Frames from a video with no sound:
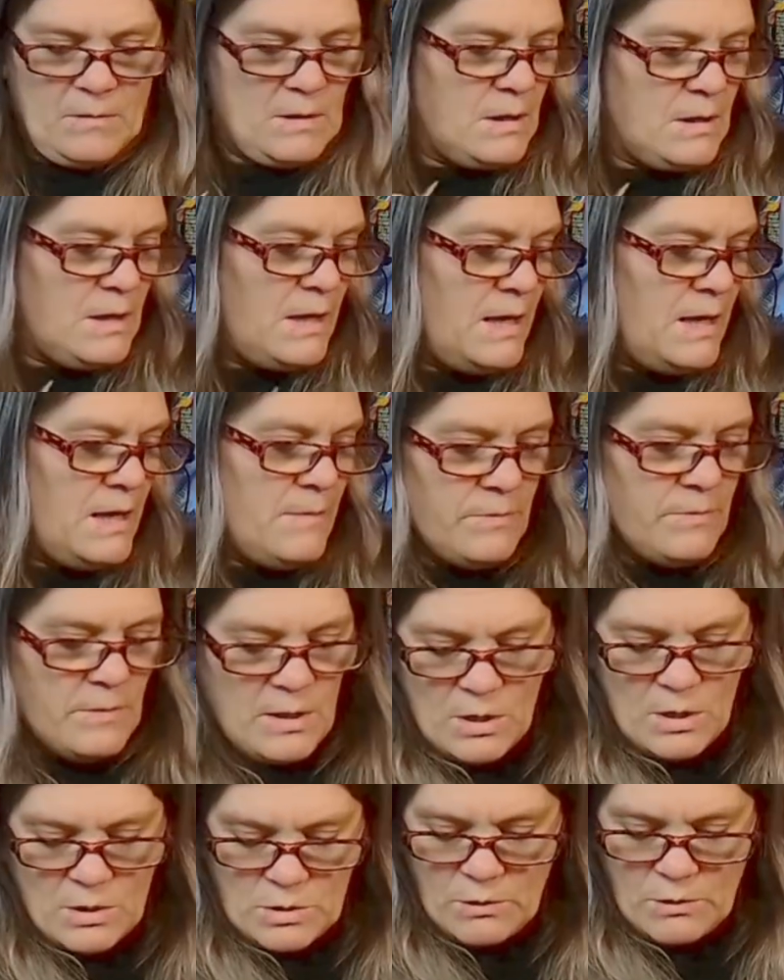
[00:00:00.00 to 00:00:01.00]
Okay,
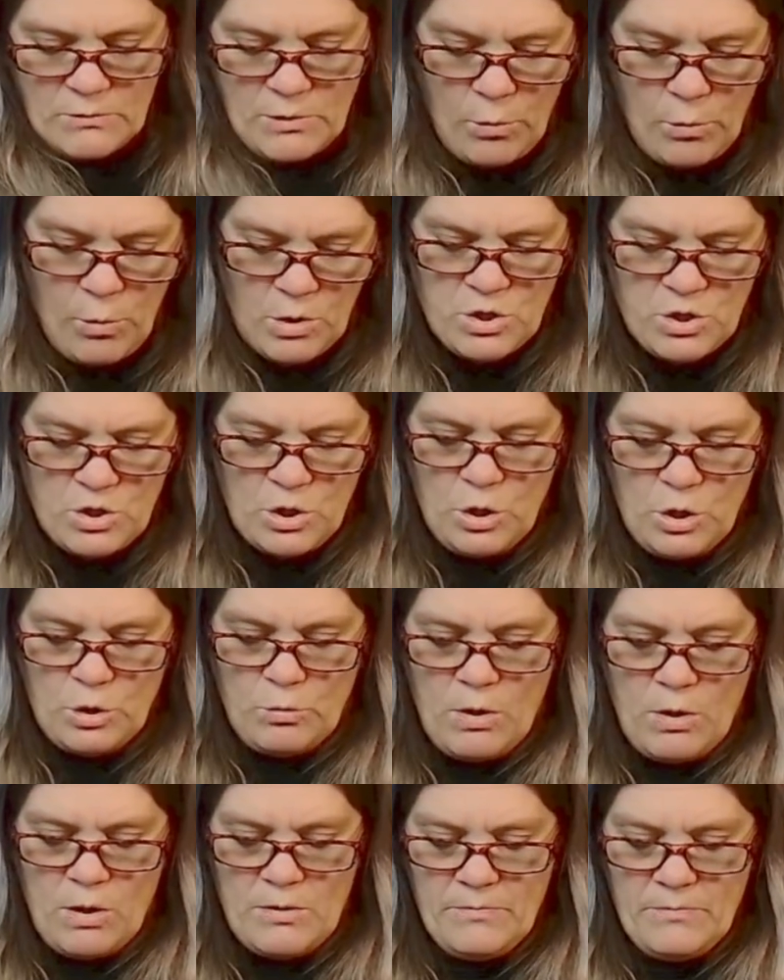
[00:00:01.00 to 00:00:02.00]
so I've got one tall
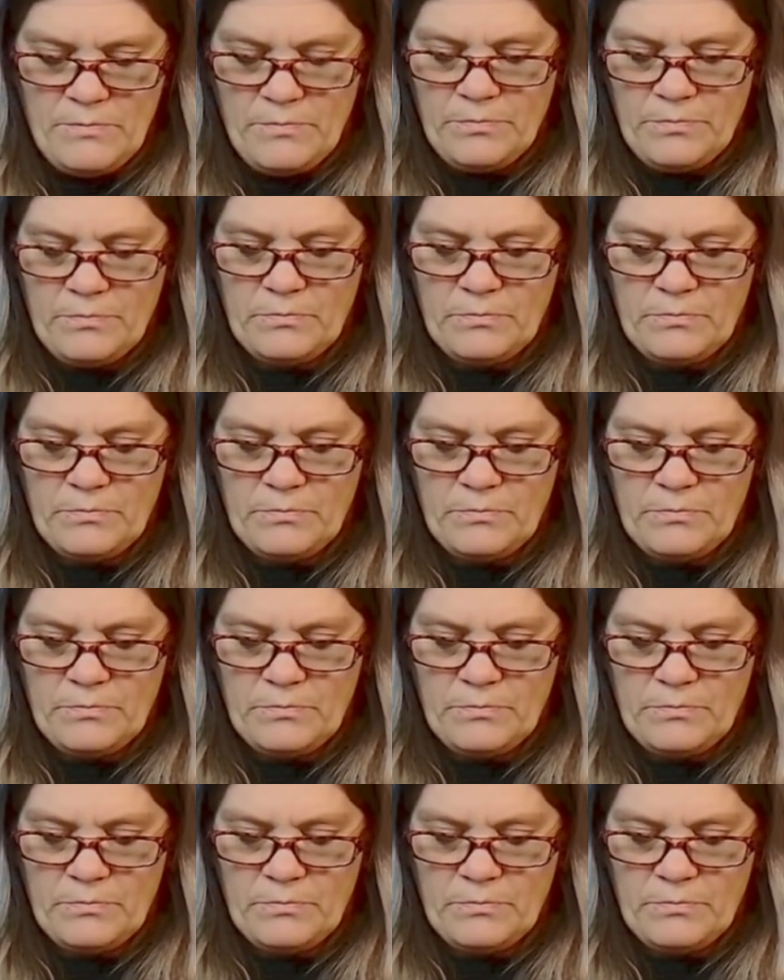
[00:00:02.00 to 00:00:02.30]
one,